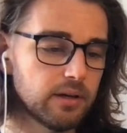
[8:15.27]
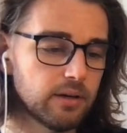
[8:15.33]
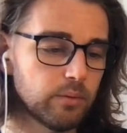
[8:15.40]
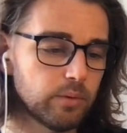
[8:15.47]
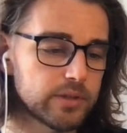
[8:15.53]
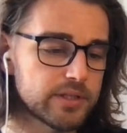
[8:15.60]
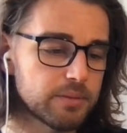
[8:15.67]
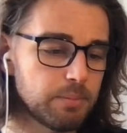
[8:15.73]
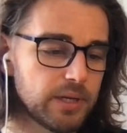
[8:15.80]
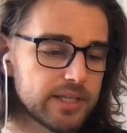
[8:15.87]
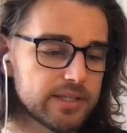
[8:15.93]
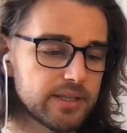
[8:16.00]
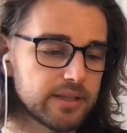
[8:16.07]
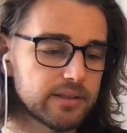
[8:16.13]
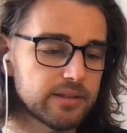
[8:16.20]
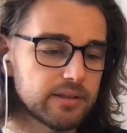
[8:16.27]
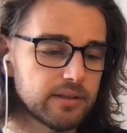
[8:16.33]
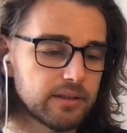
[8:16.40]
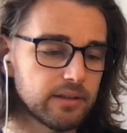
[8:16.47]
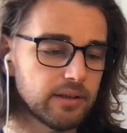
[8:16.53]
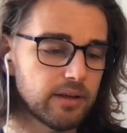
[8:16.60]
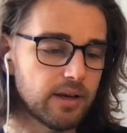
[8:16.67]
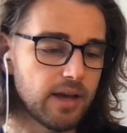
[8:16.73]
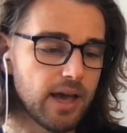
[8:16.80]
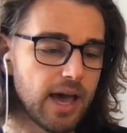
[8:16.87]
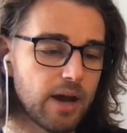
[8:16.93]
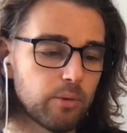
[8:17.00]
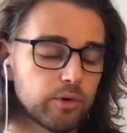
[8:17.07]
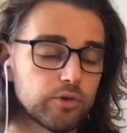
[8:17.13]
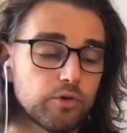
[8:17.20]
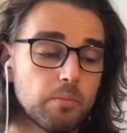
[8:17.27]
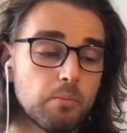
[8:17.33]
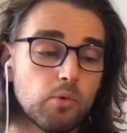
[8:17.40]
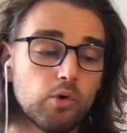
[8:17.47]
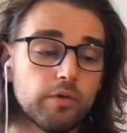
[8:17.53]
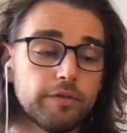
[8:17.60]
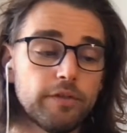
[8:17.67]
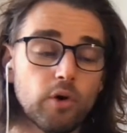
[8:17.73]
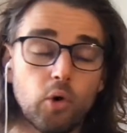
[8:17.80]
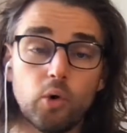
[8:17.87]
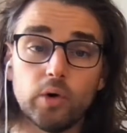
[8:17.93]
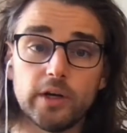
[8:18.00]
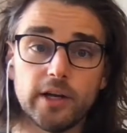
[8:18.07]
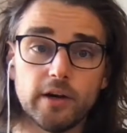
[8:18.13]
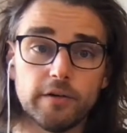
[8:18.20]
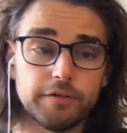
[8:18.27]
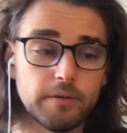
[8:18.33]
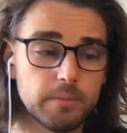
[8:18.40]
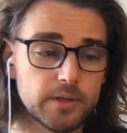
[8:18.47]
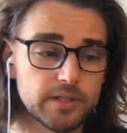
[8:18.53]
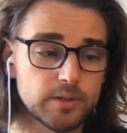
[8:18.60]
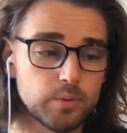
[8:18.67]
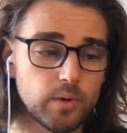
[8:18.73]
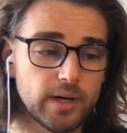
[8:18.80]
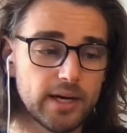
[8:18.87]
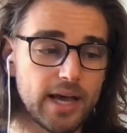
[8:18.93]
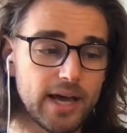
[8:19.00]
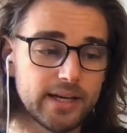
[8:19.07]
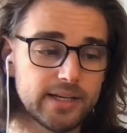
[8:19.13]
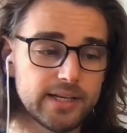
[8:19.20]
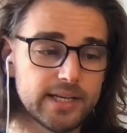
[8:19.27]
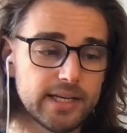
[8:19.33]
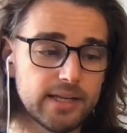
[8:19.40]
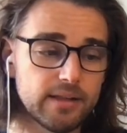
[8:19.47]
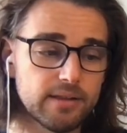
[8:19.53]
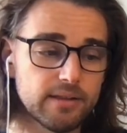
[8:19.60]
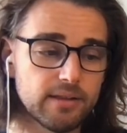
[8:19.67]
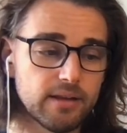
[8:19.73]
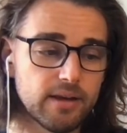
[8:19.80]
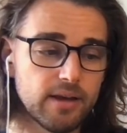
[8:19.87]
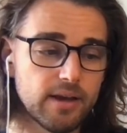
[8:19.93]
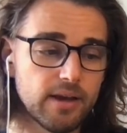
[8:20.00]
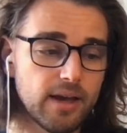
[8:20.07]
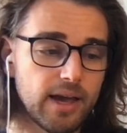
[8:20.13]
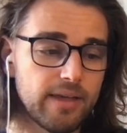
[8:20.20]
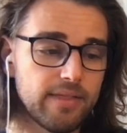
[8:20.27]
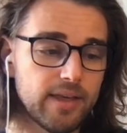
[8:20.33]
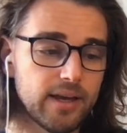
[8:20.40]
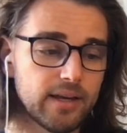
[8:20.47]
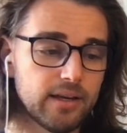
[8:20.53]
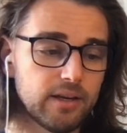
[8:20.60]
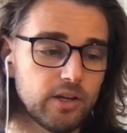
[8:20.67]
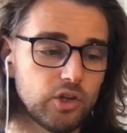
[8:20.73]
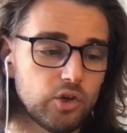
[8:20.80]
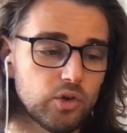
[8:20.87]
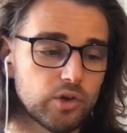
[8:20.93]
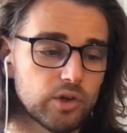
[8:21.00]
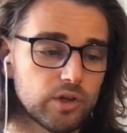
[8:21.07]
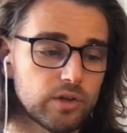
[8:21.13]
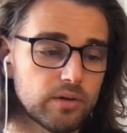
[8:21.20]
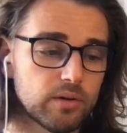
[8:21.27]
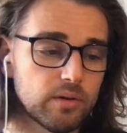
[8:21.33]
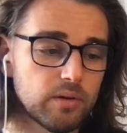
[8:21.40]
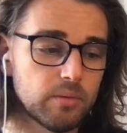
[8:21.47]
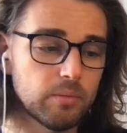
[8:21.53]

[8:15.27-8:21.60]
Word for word: would split it, I would remove the audio from this one underneath, and then you could